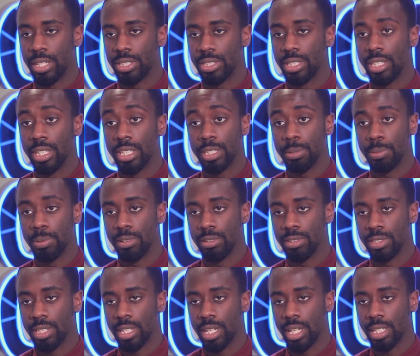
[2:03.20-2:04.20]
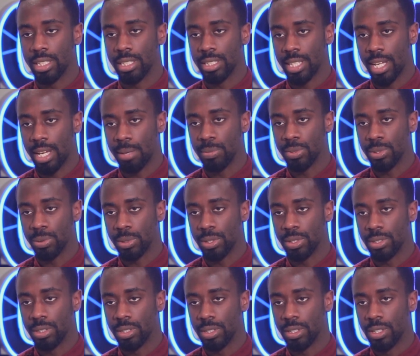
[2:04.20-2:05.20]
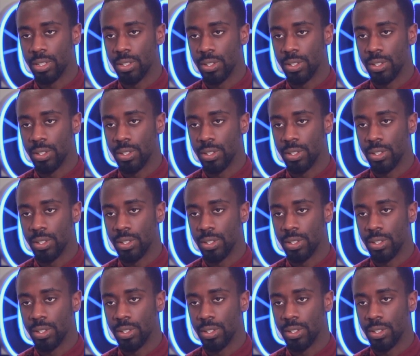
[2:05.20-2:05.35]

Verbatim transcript: were actually experiencing at the time as well.